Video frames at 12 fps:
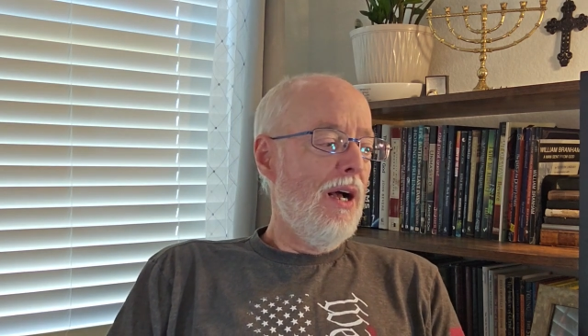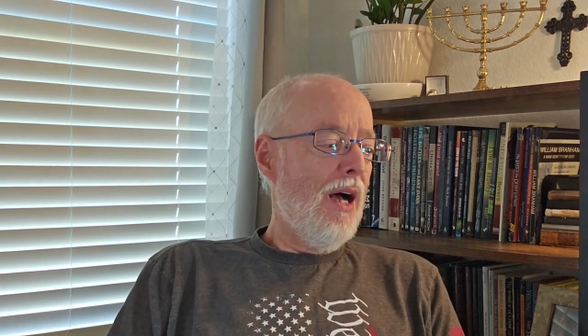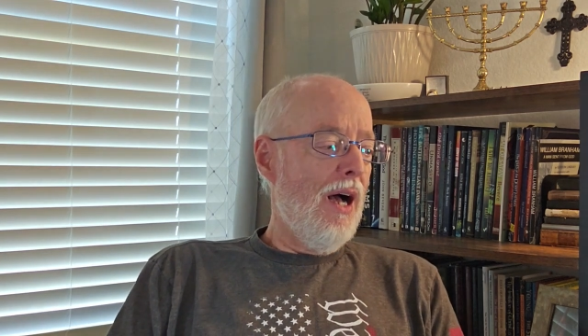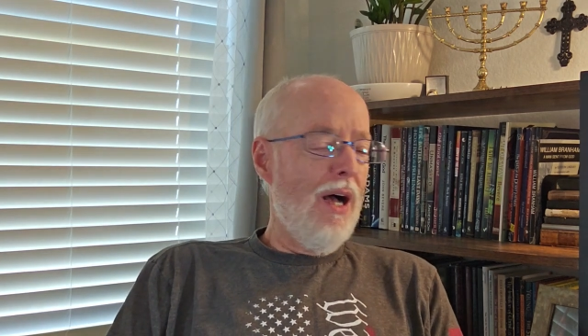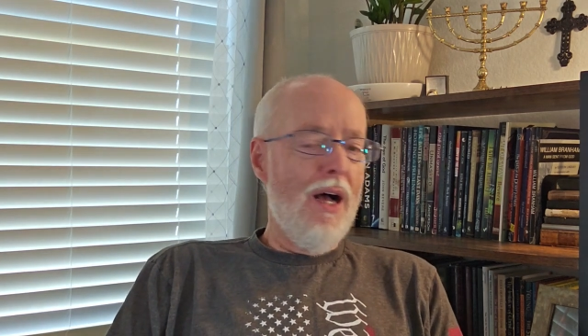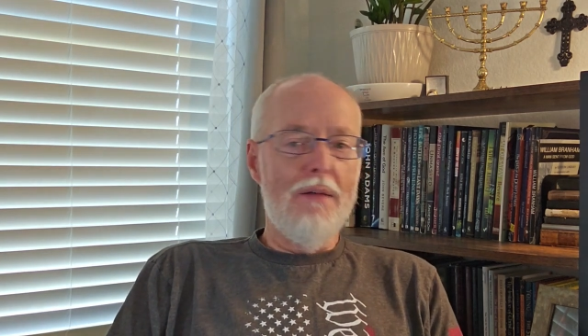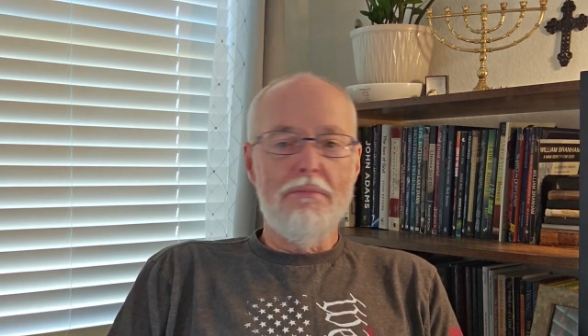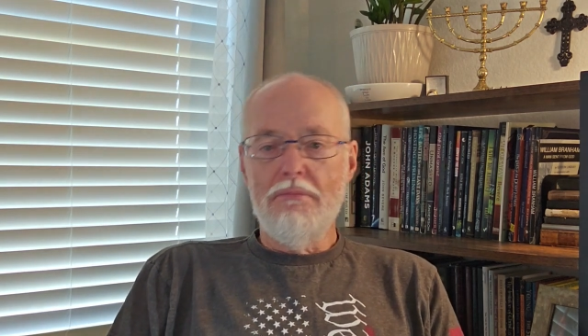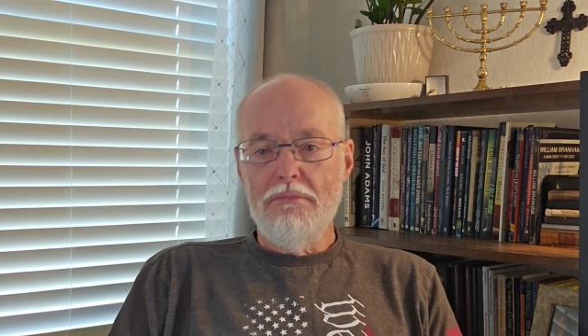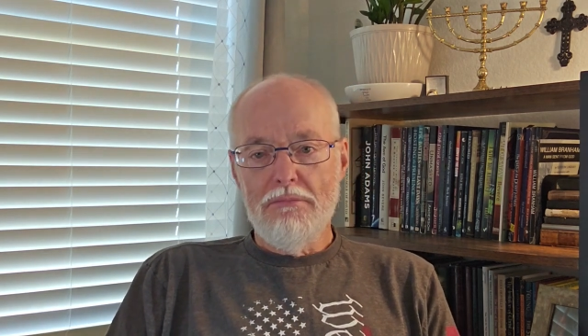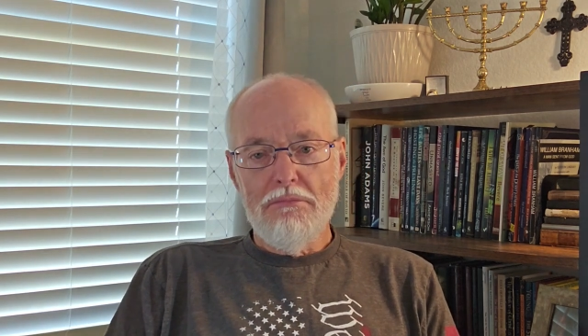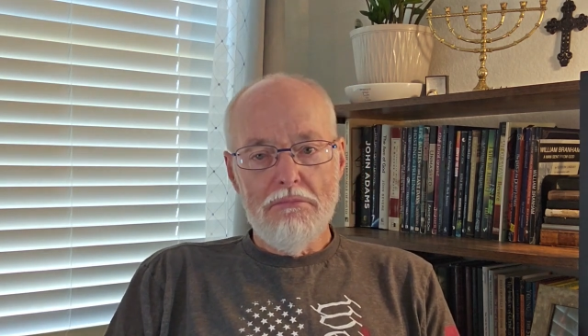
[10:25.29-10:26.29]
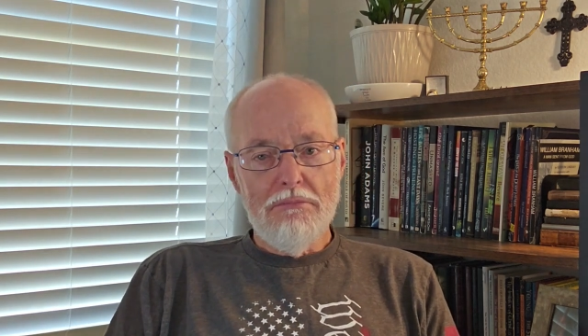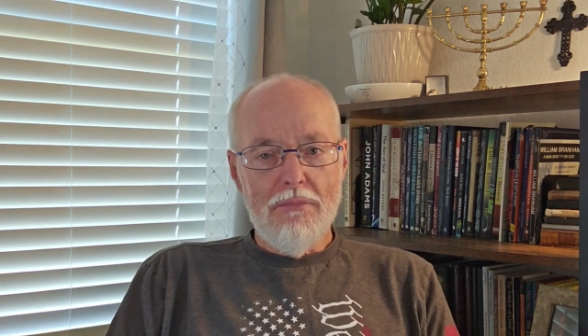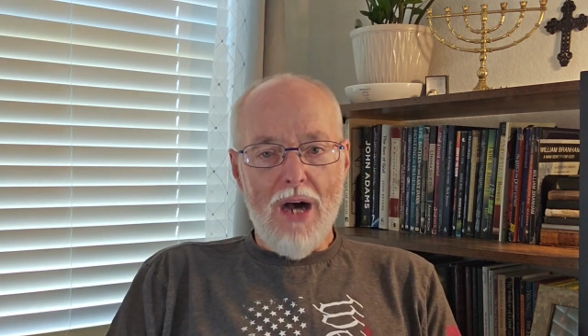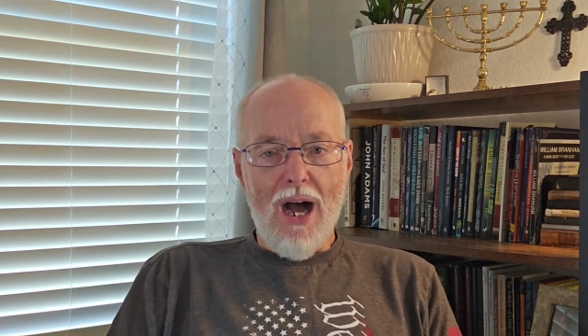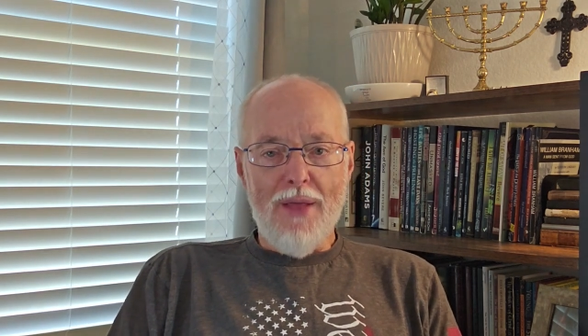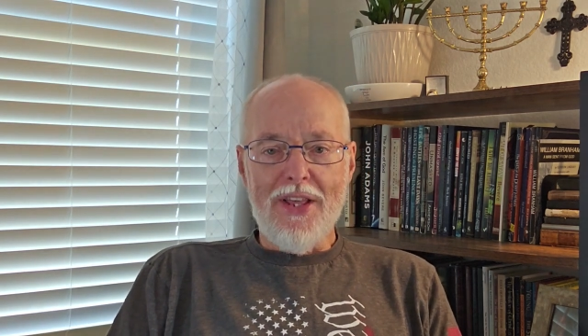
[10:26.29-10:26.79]
Um,
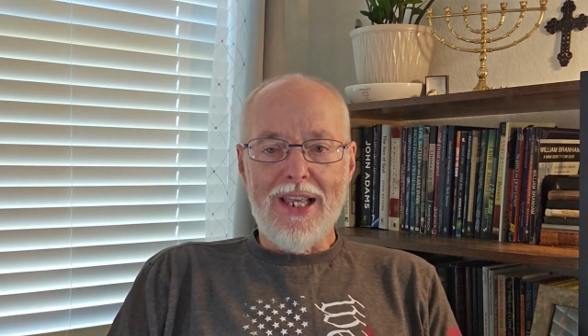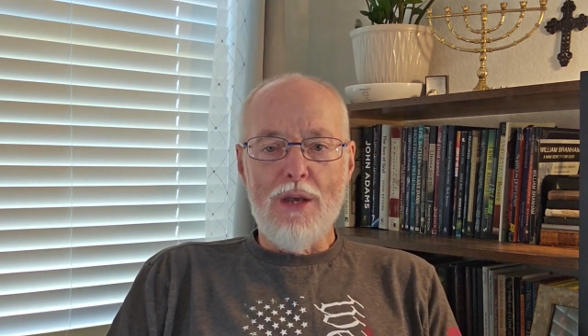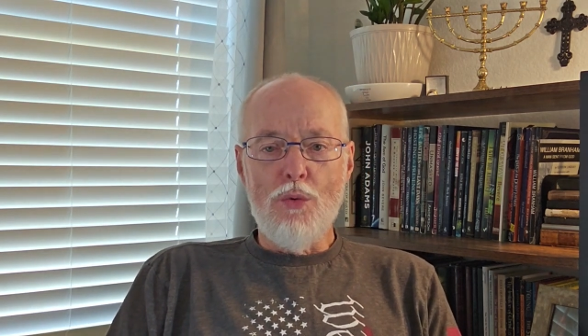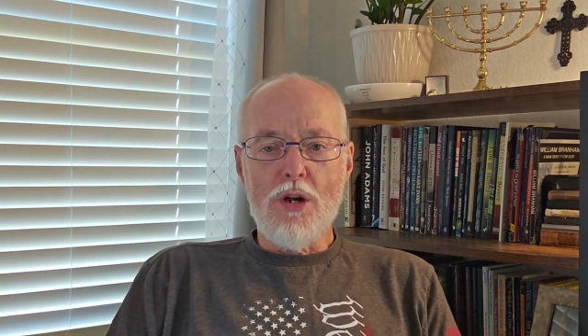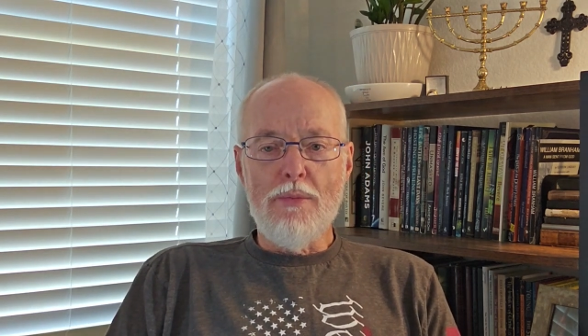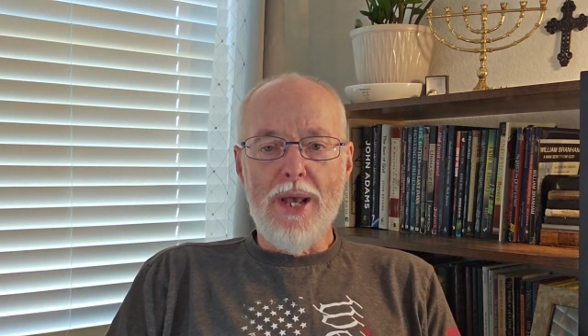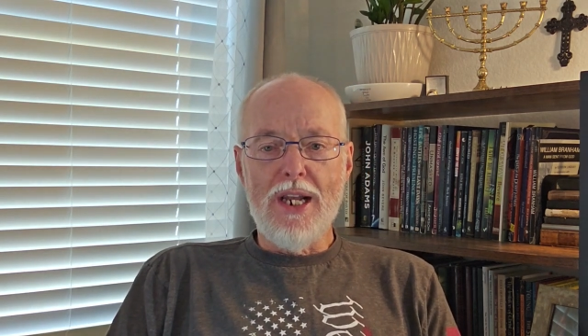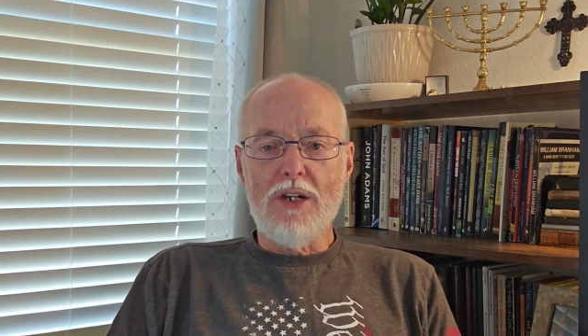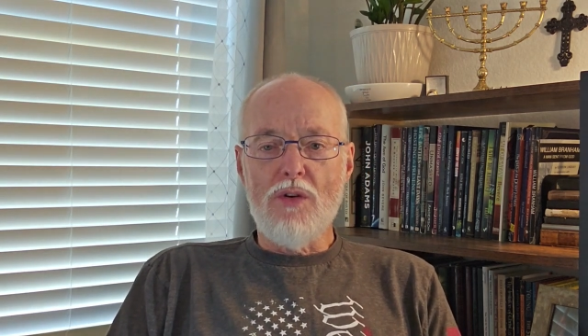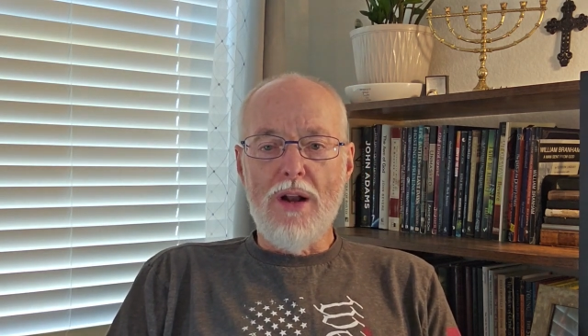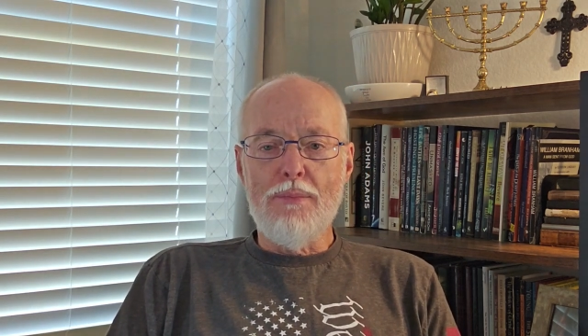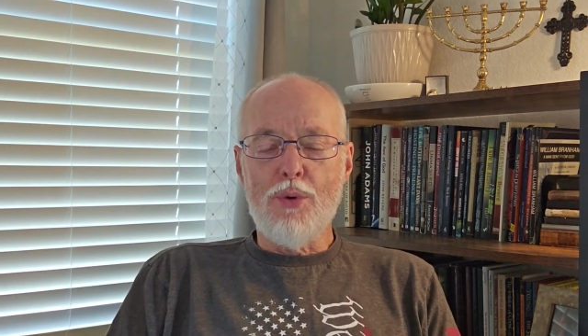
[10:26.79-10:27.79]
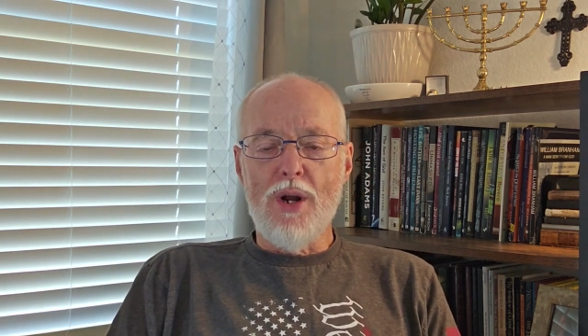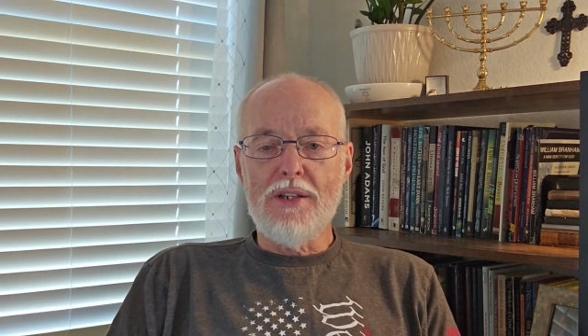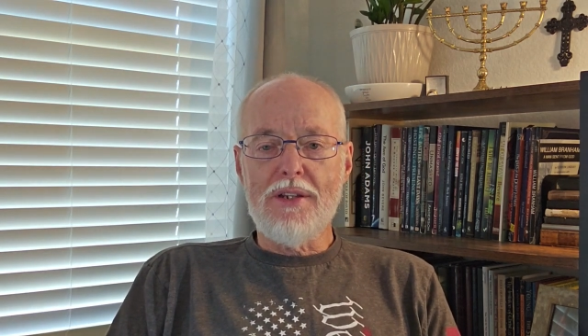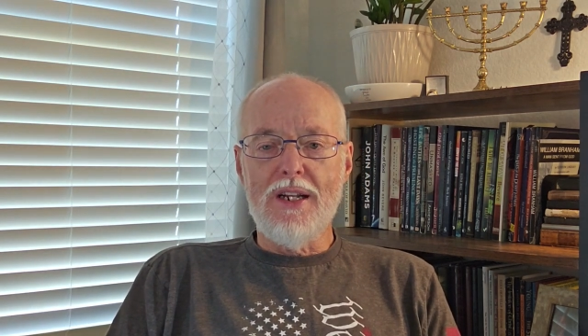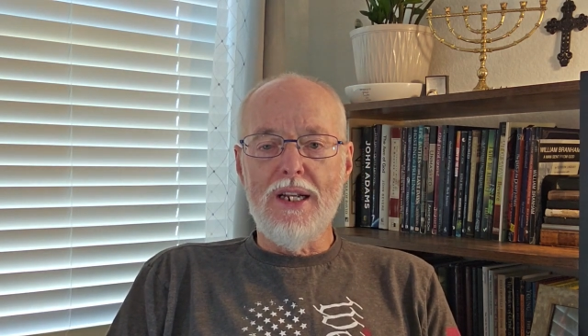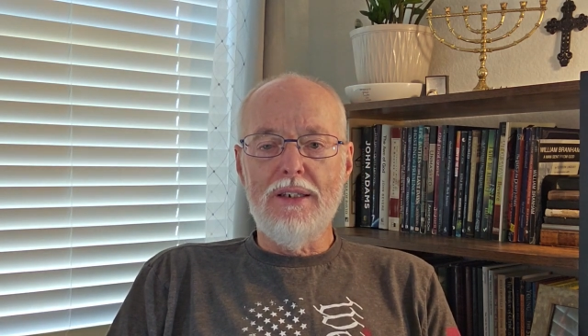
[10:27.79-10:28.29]
I think he would have made a great
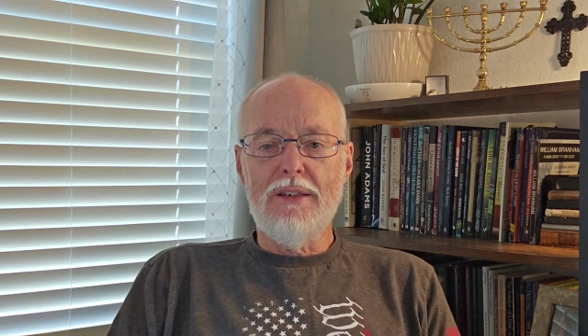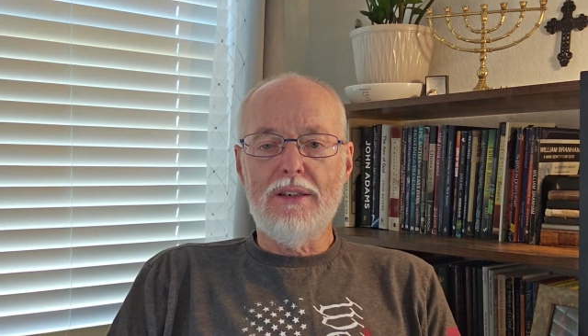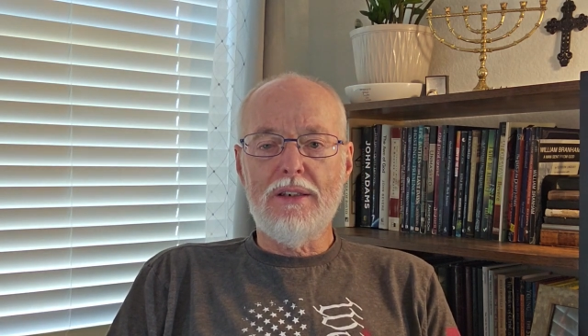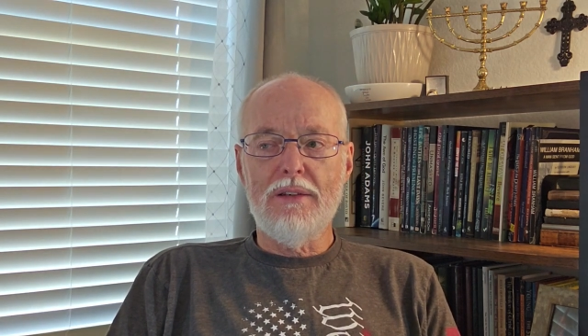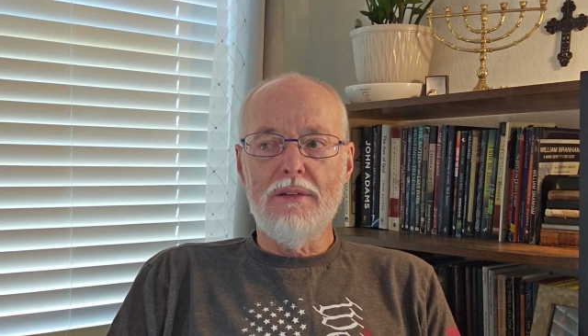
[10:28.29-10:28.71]
president.